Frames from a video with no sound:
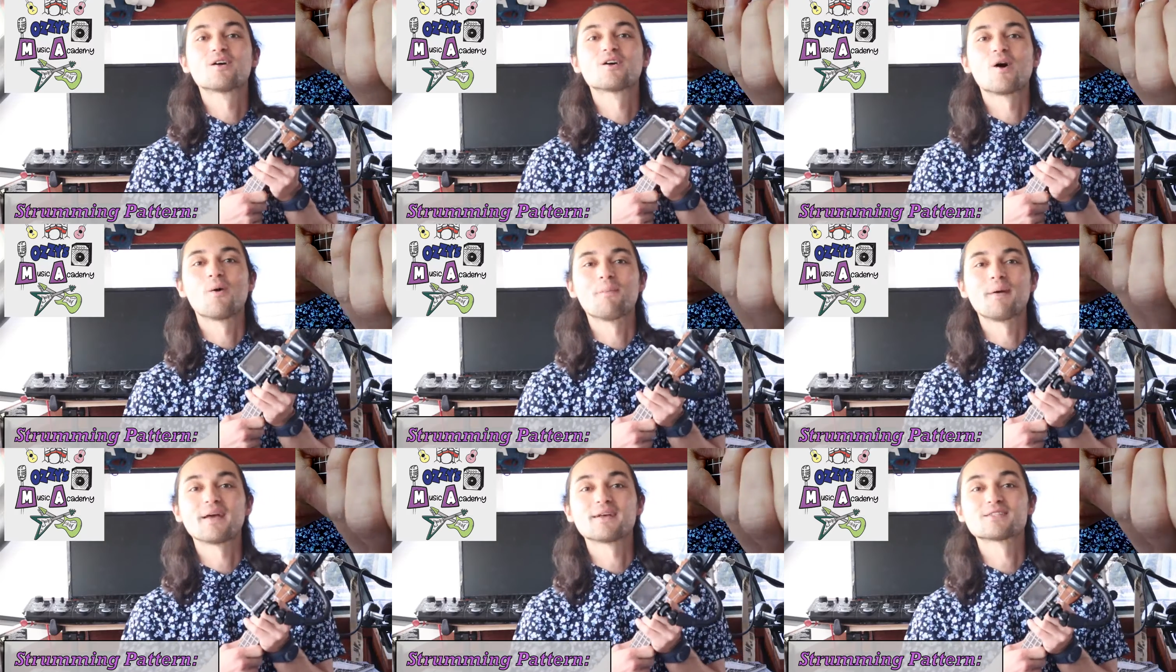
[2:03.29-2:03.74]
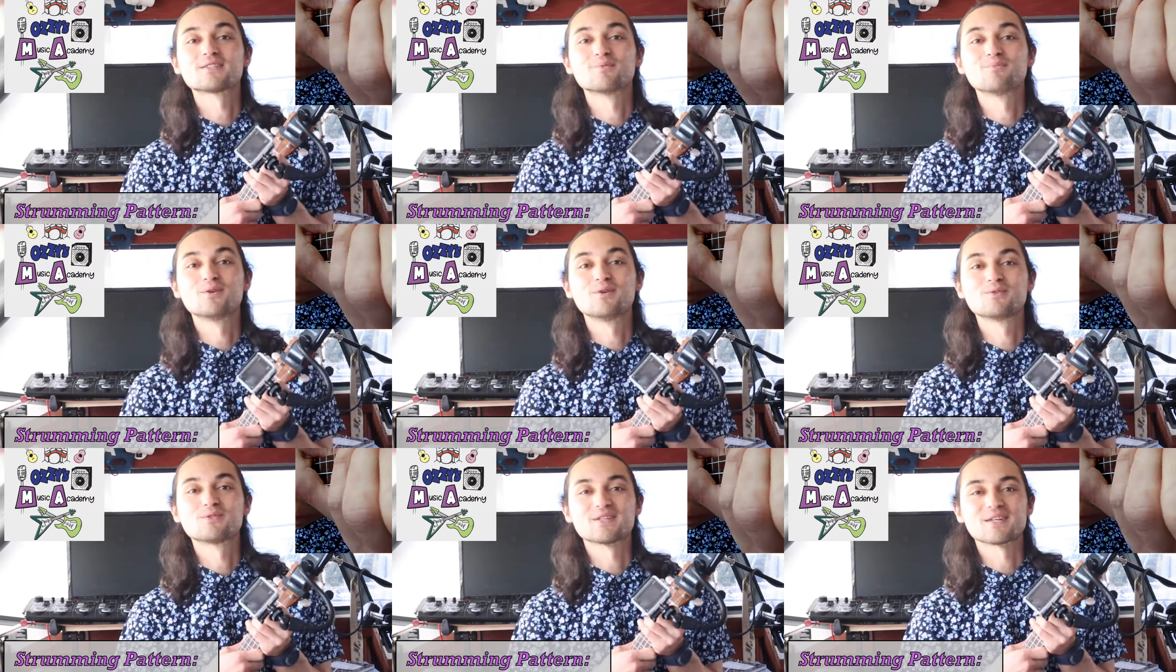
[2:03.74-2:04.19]
Go make some
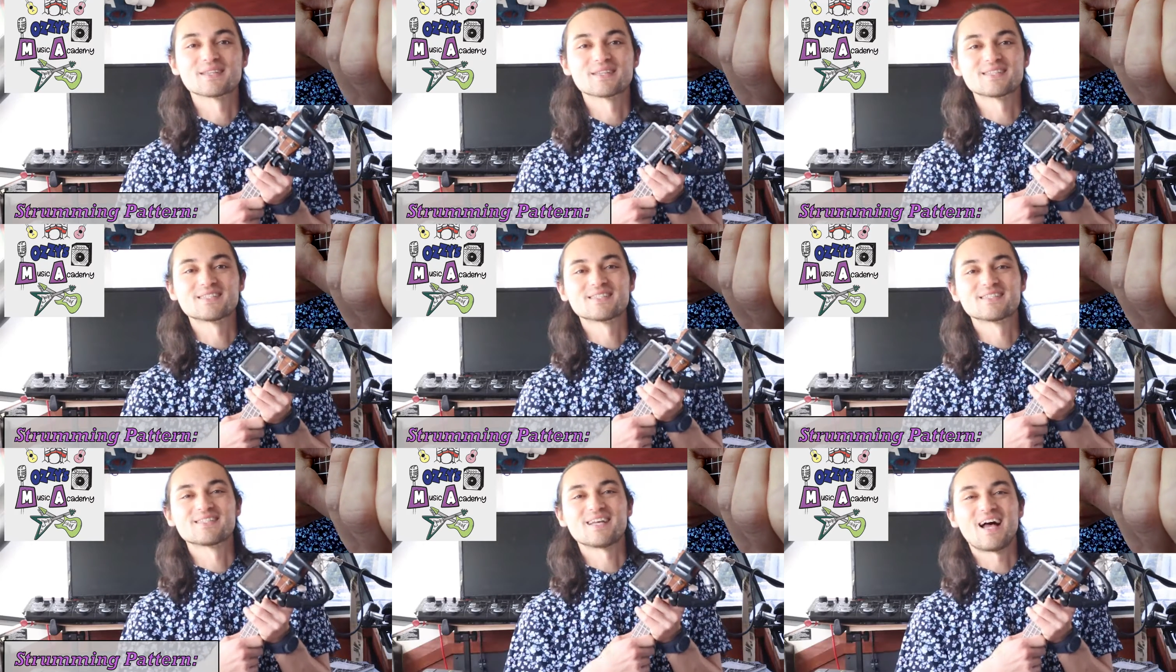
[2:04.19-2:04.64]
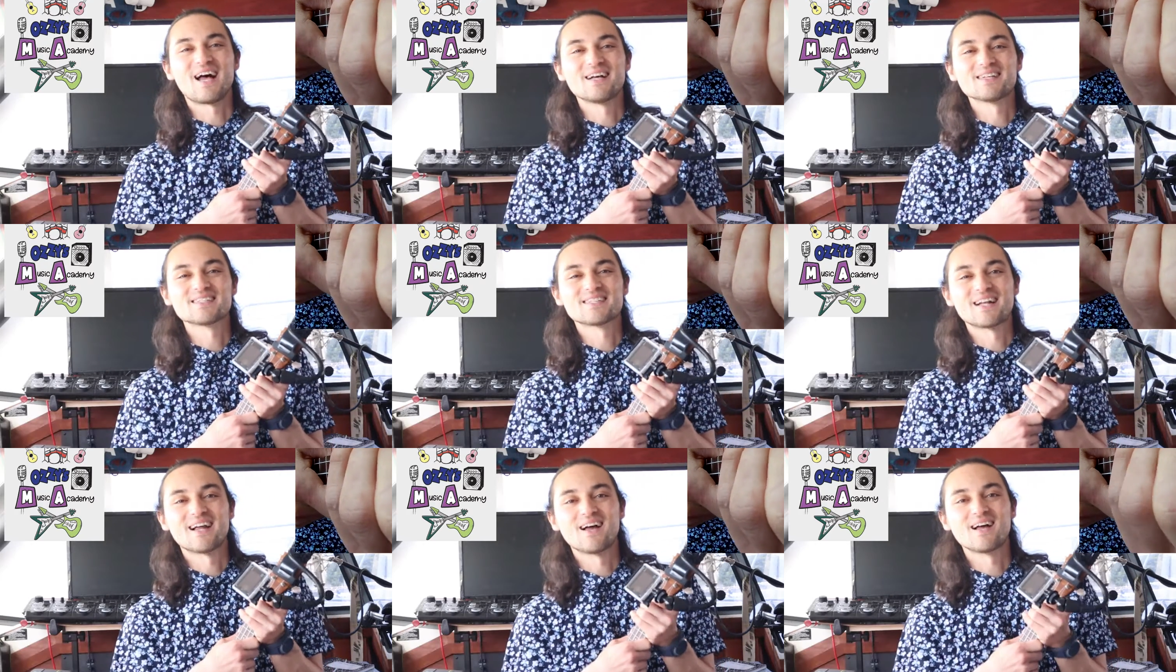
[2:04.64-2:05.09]
music. This is
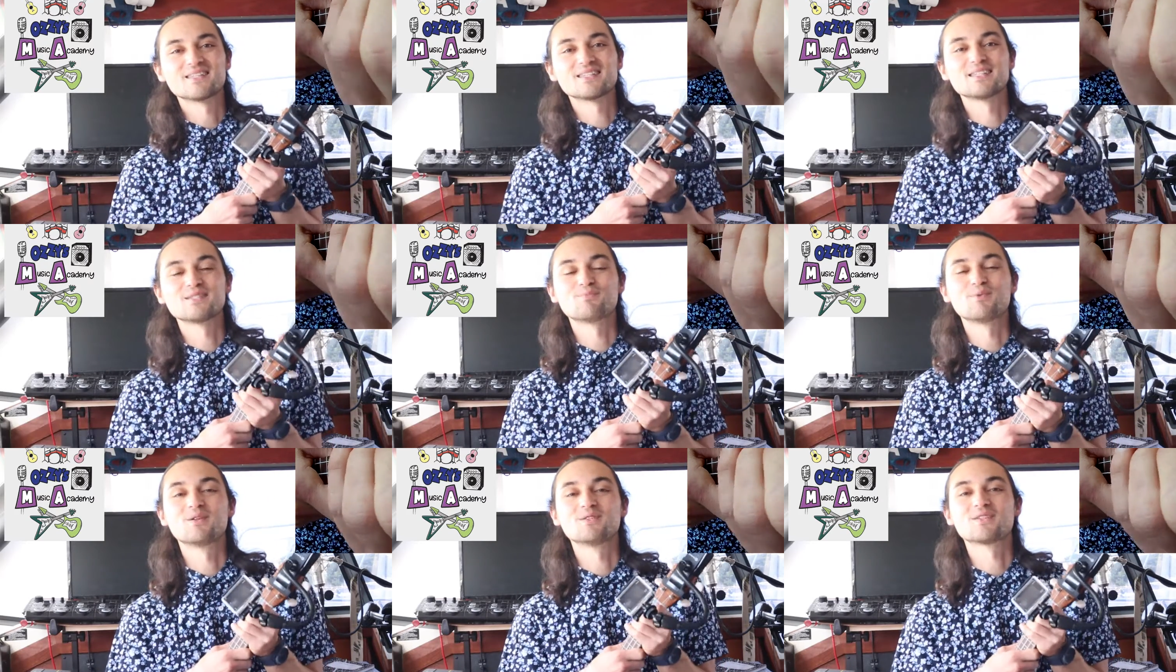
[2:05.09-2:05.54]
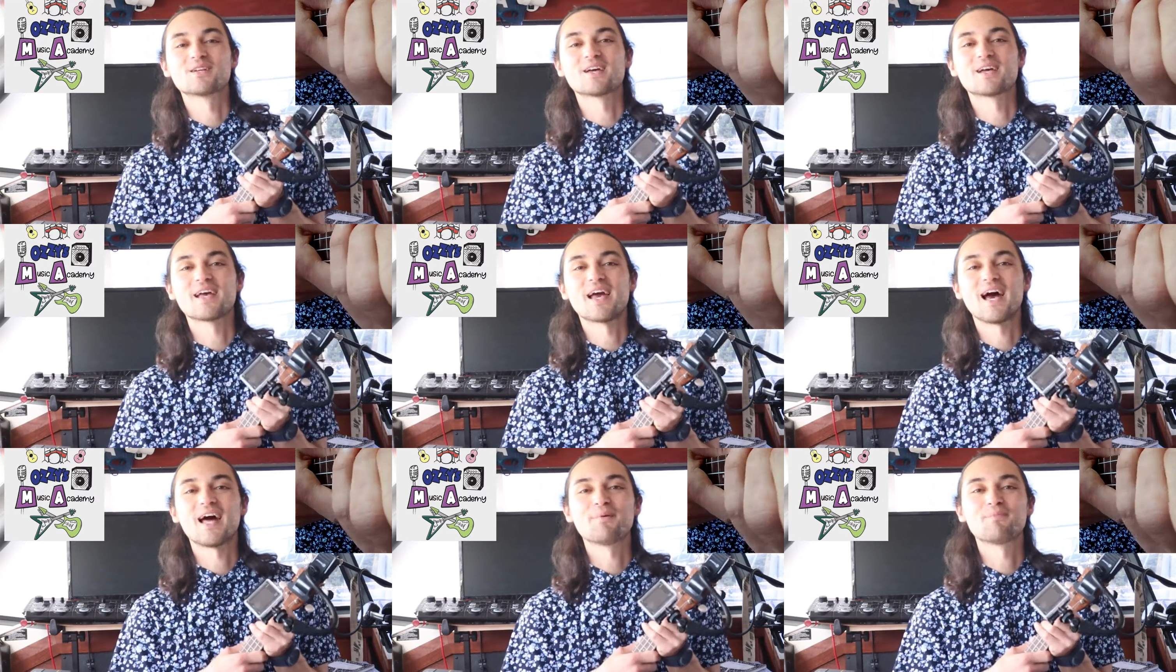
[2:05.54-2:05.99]
Oz at Ozzy's Music
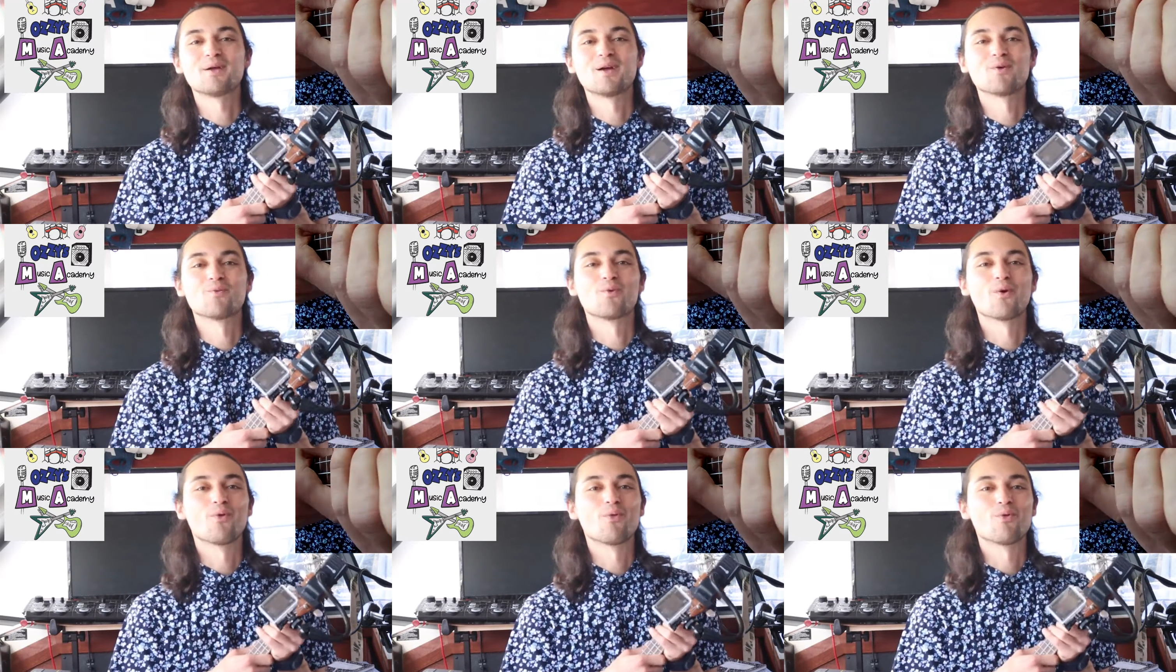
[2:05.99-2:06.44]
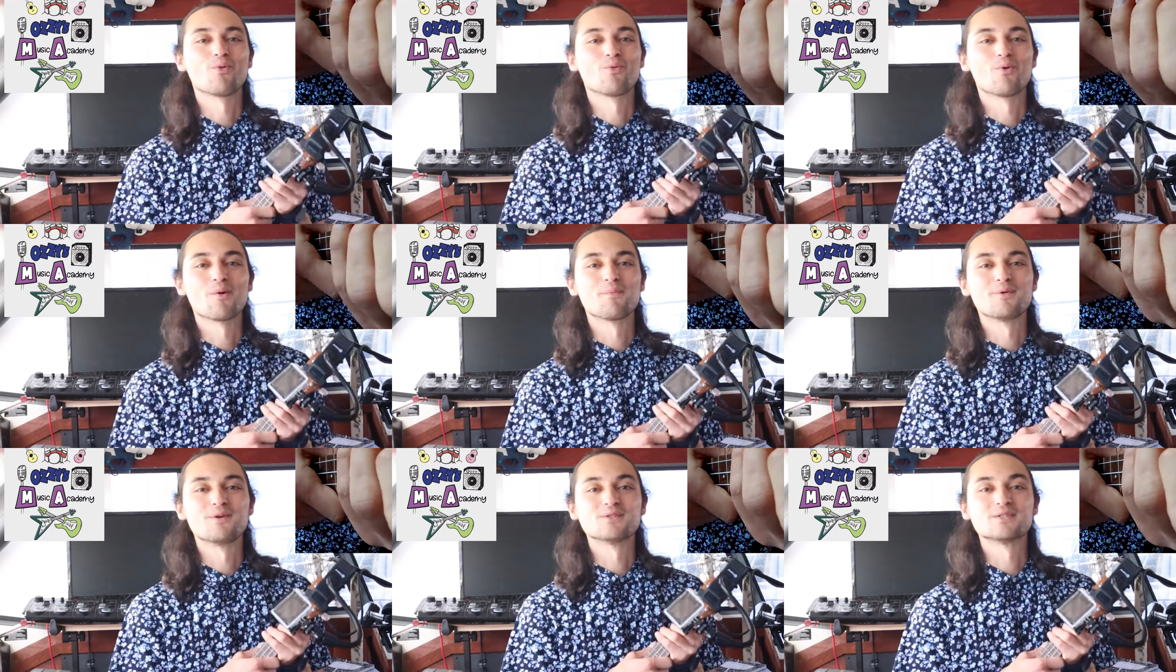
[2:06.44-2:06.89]
Academy, a world with
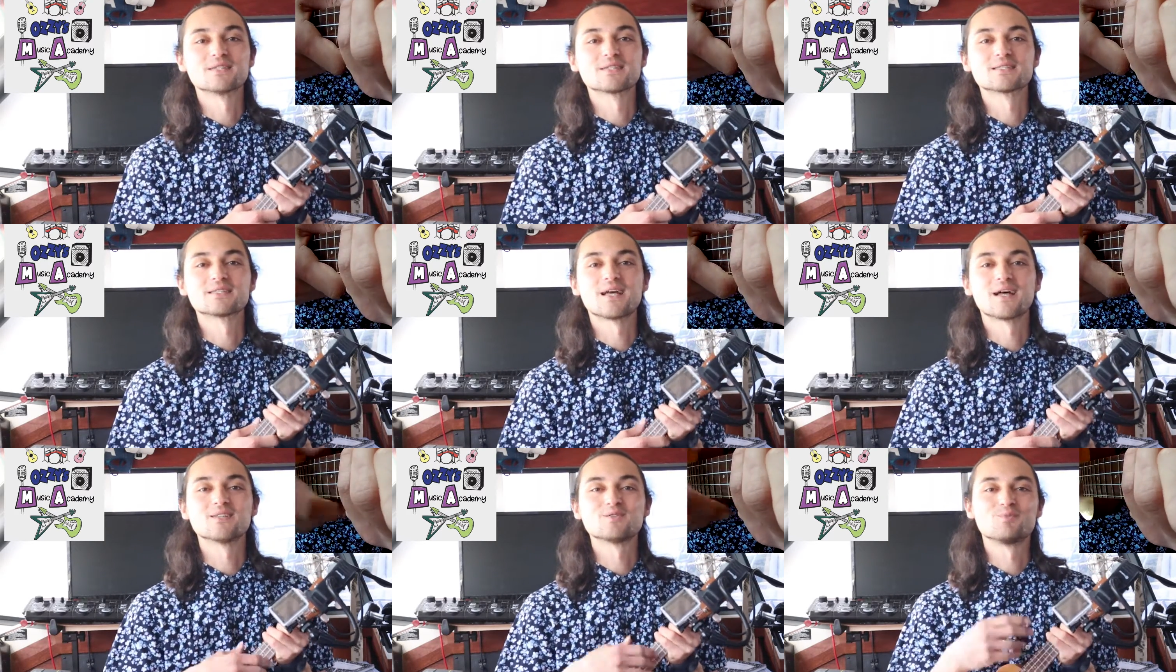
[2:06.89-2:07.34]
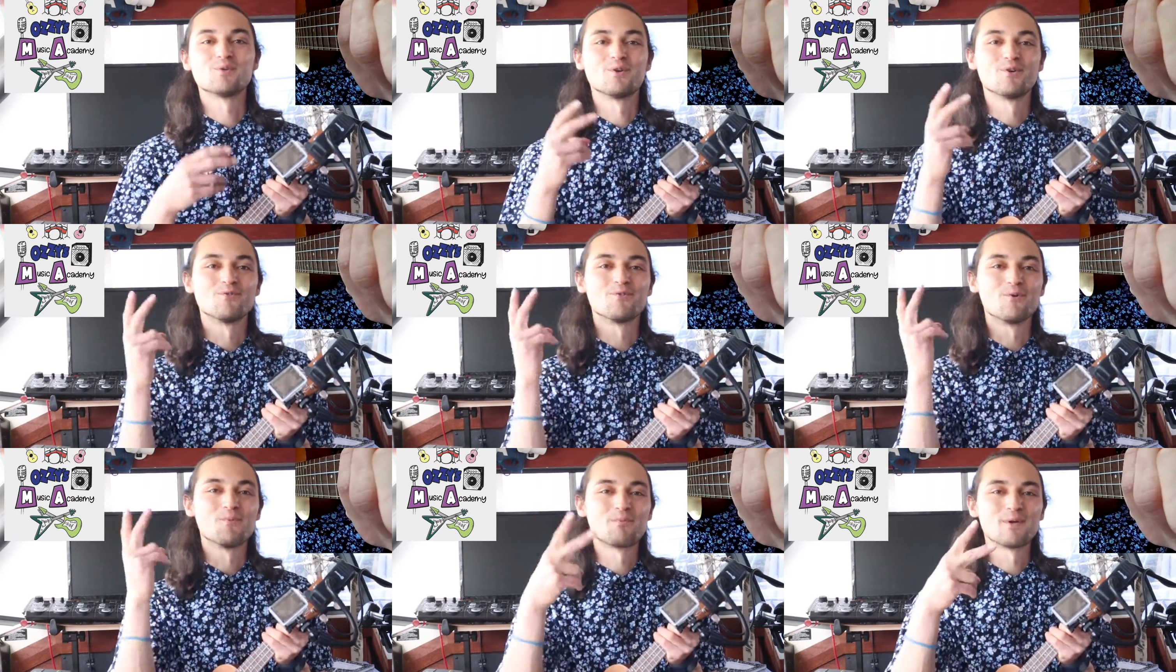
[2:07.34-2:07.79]
more music. Sounds
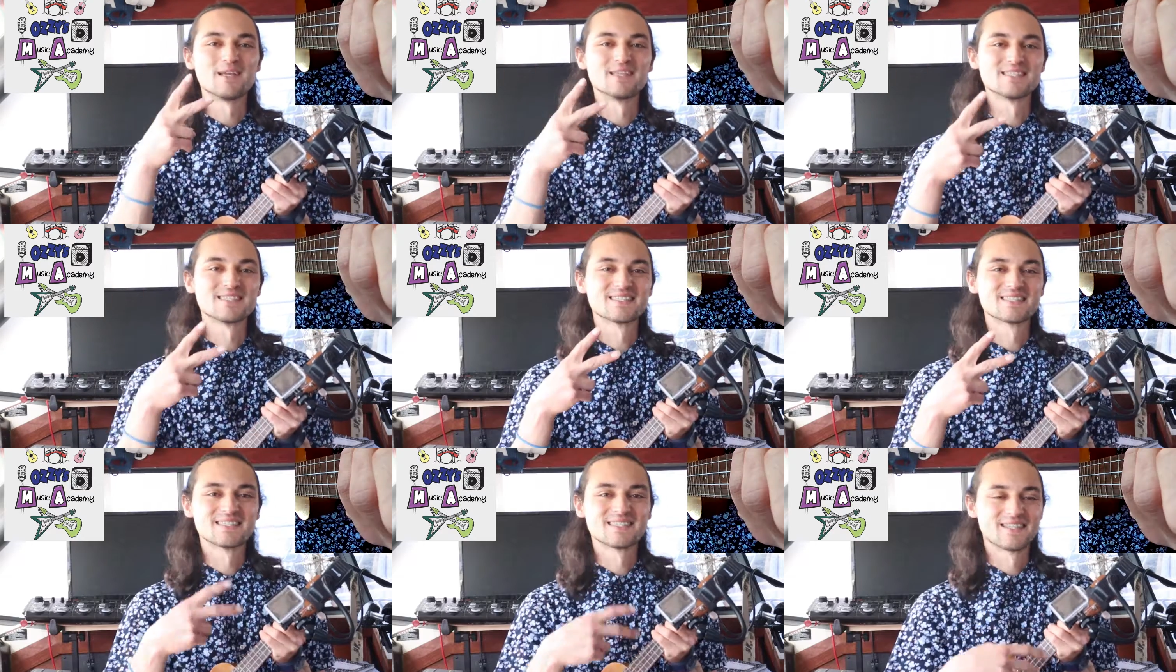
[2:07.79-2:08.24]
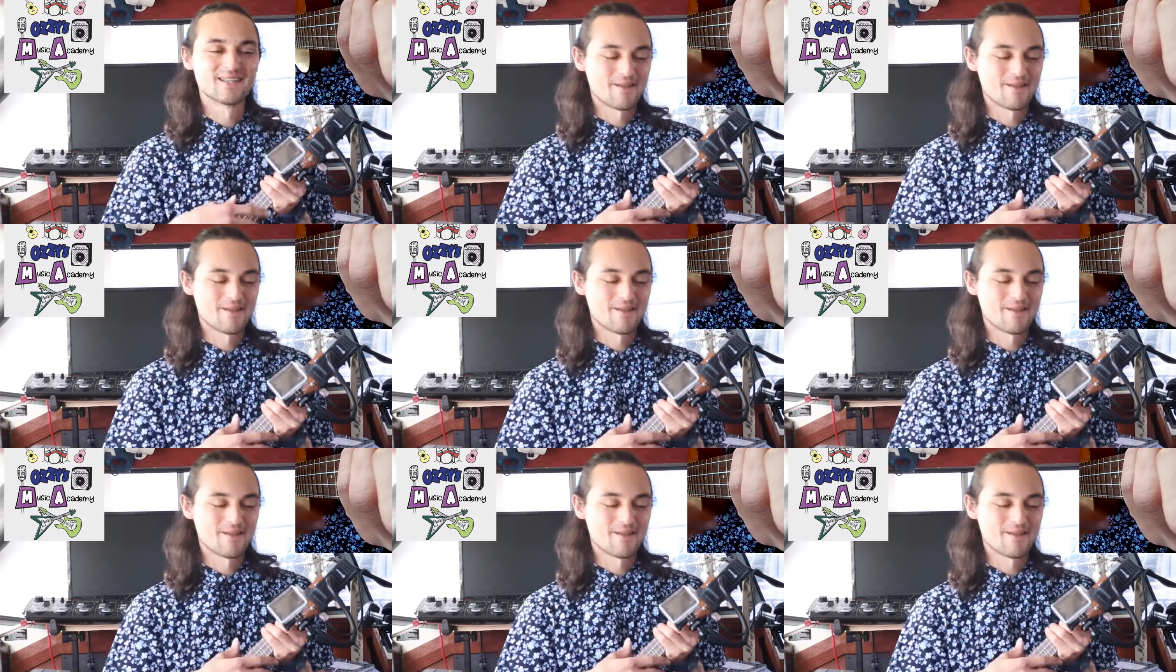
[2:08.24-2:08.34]
beautiful. Peace.